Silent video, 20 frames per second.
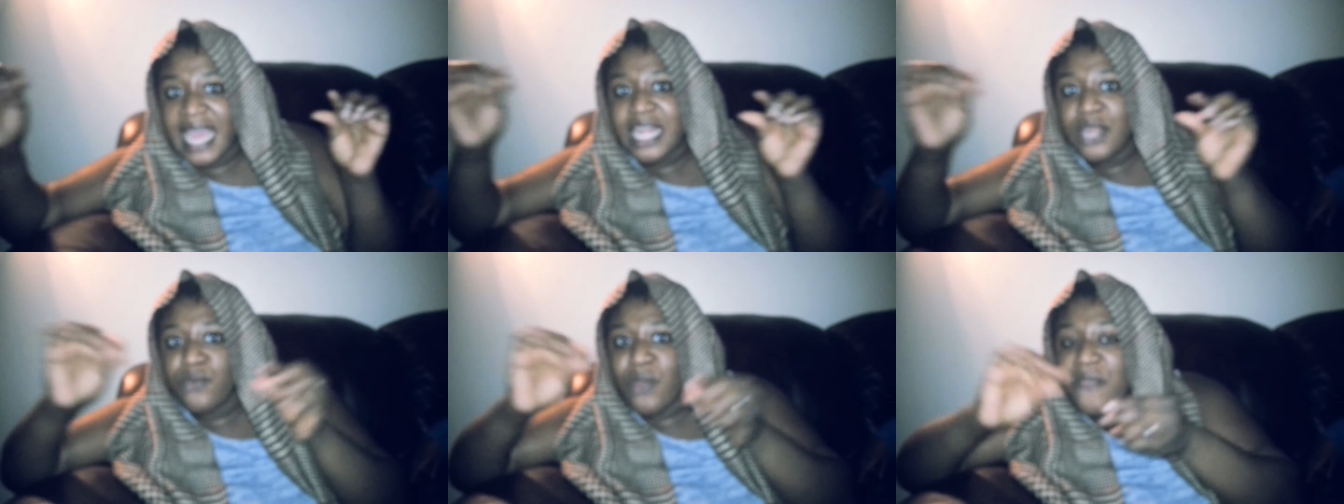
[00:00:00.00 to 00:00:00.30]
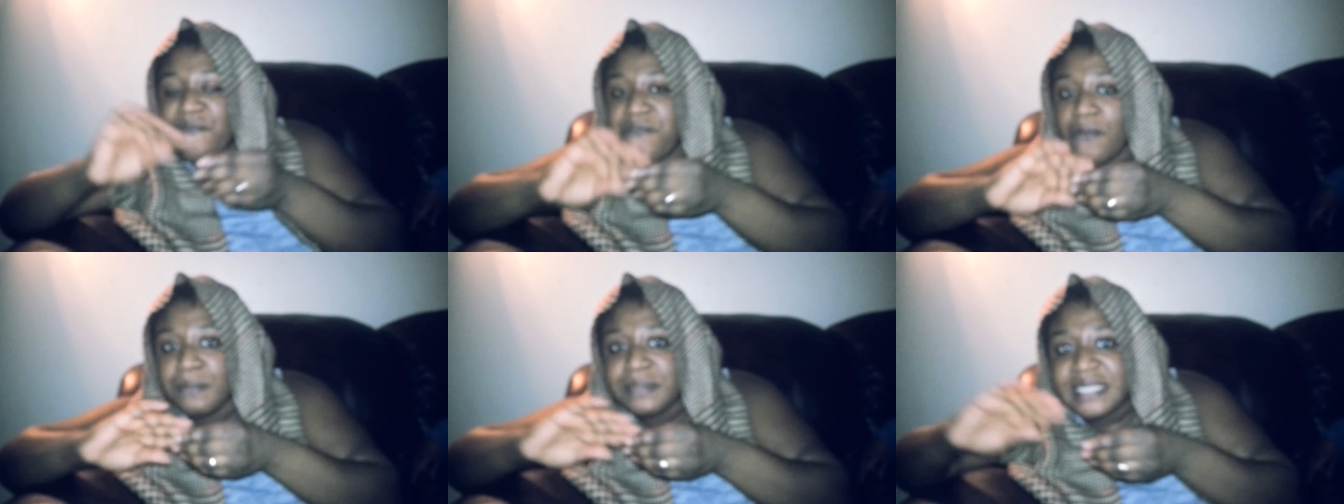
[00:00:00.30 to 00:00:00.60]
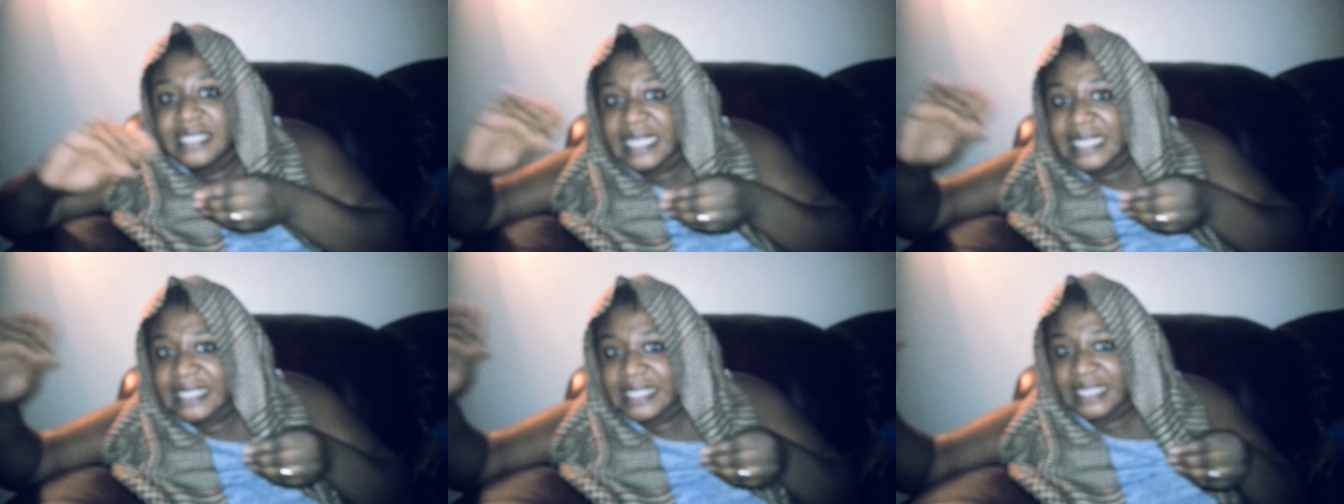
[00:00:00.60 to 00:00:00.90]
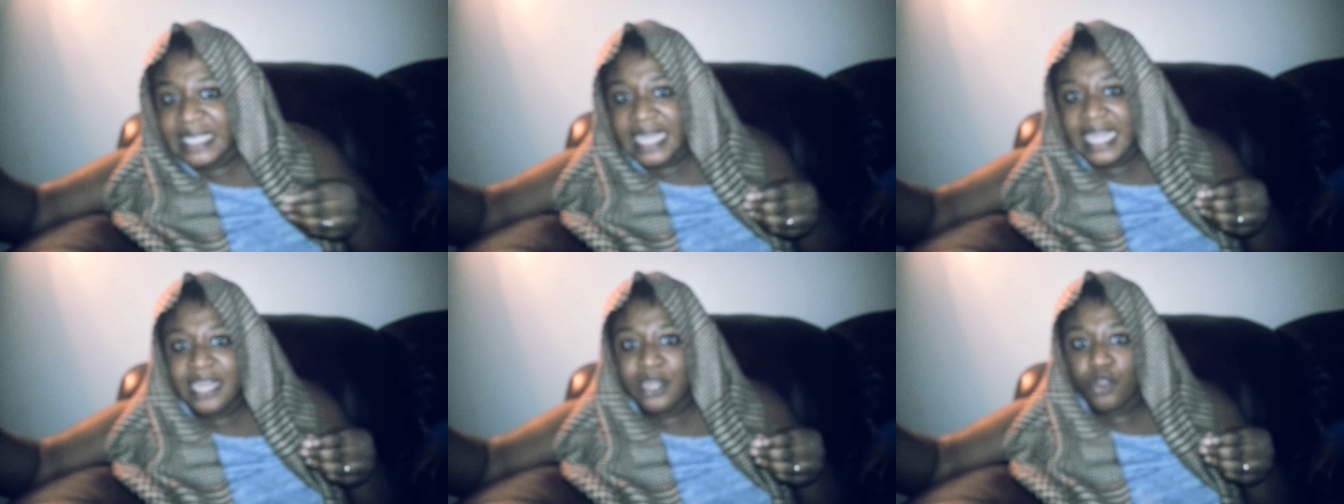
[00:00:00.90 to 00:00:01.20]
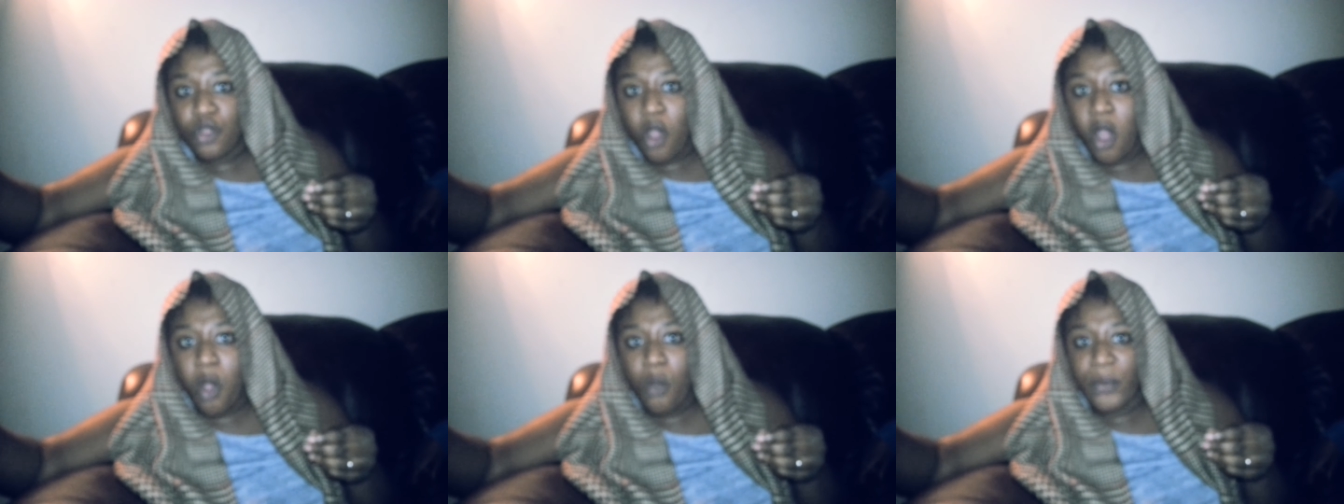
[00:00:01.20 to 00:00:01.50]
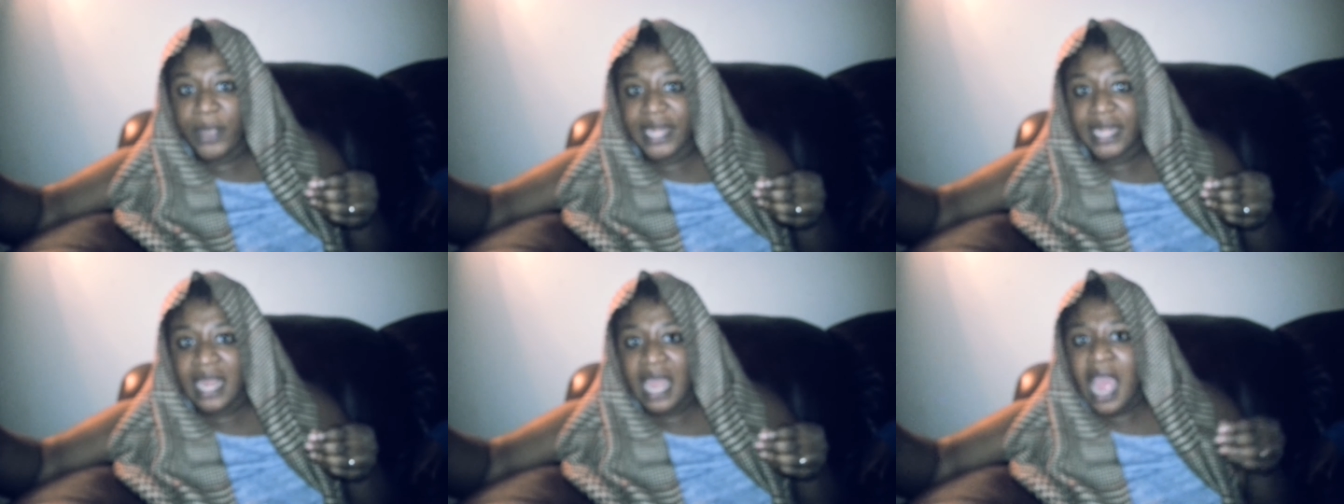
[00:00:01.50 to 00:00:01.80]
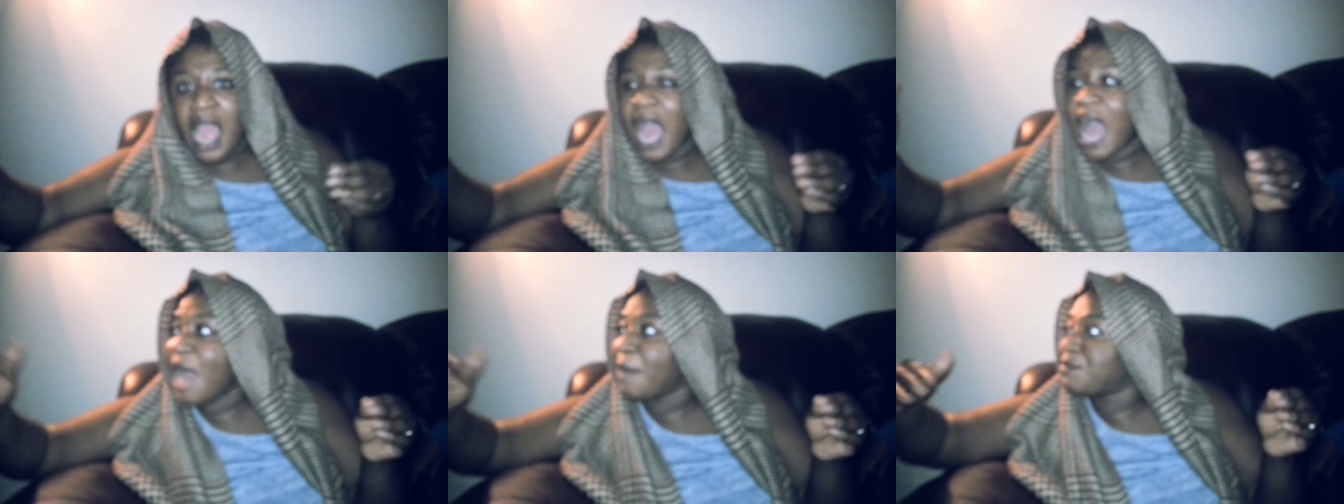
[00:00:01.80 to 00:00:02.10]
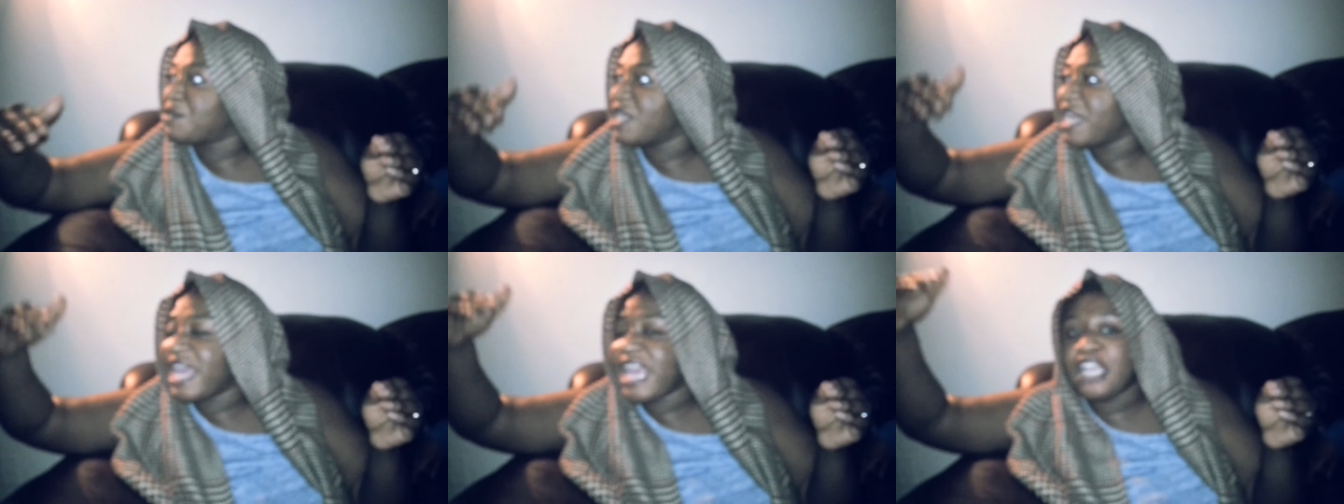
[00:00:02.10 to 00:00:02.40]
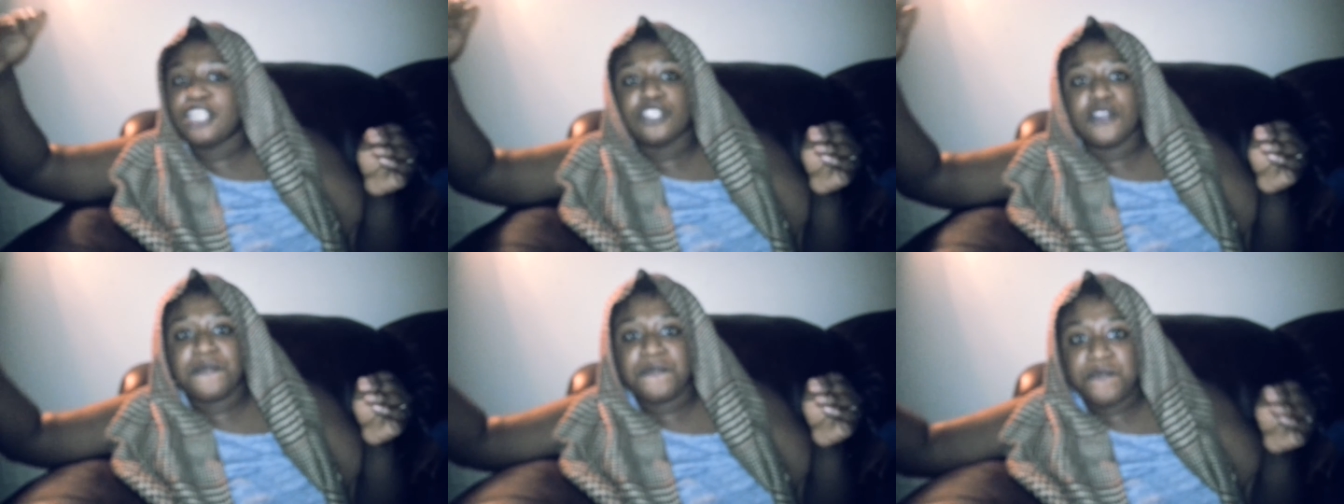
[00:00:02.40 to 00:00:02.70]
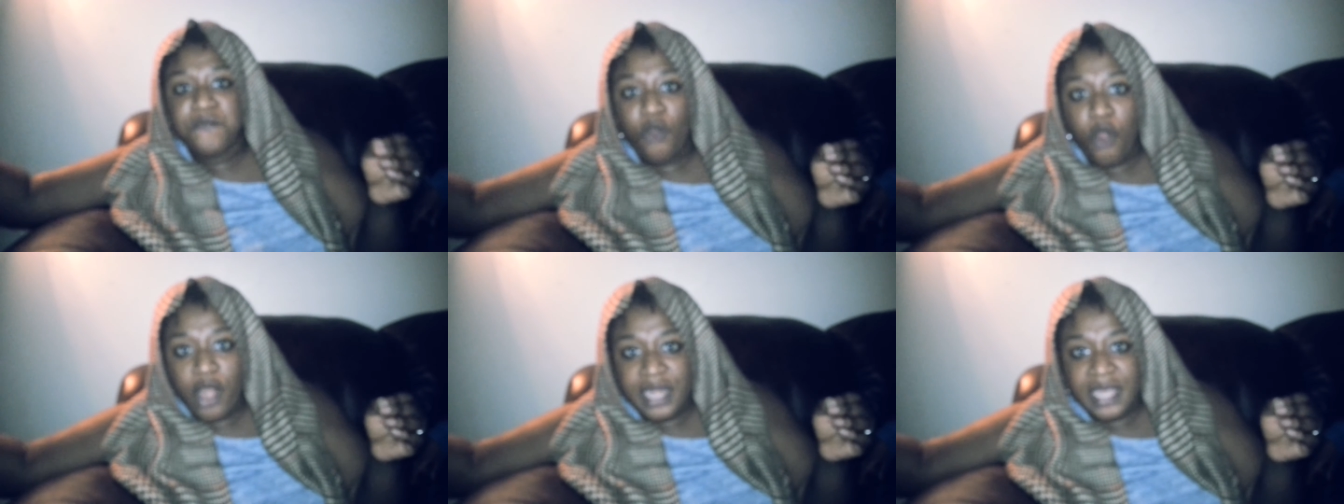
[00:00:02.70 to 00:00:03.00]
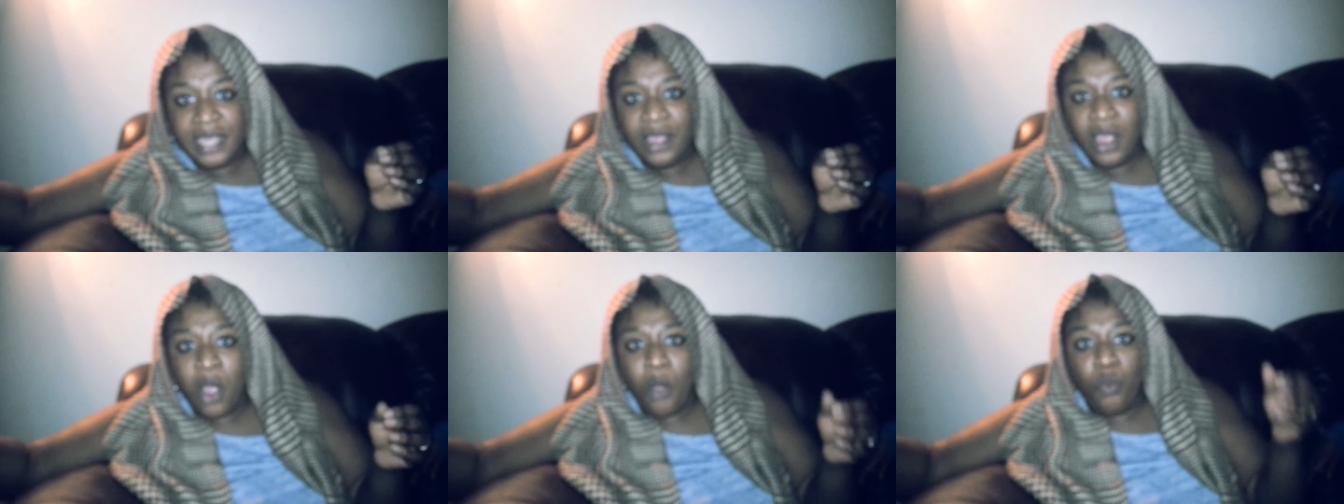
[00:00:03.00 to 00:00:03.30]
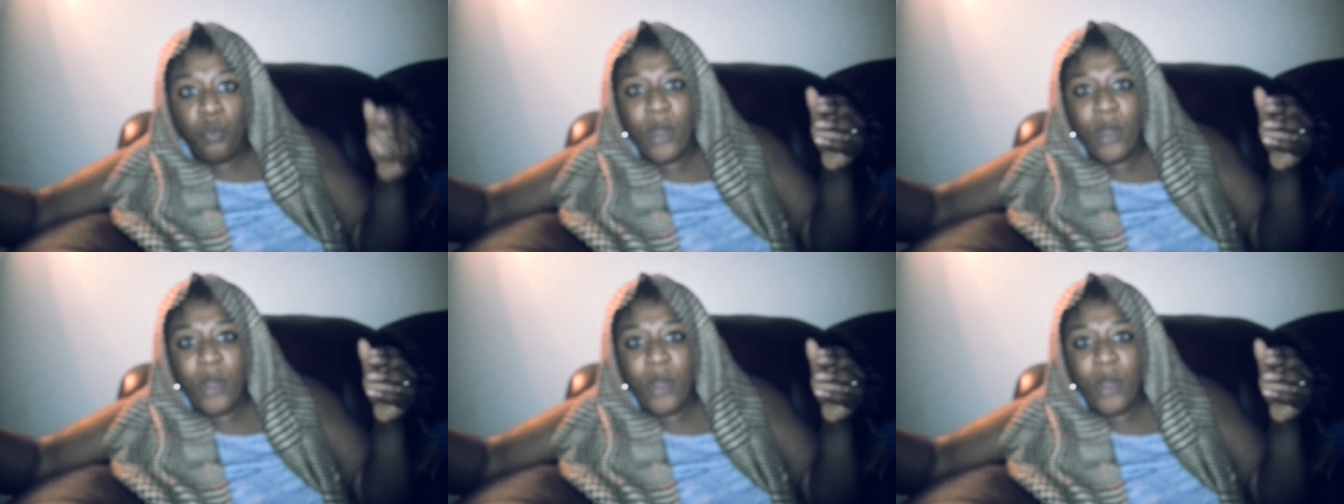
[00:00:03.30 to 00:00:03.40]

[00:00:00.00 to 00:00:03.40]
anywhere from 16 going up to the age of 40,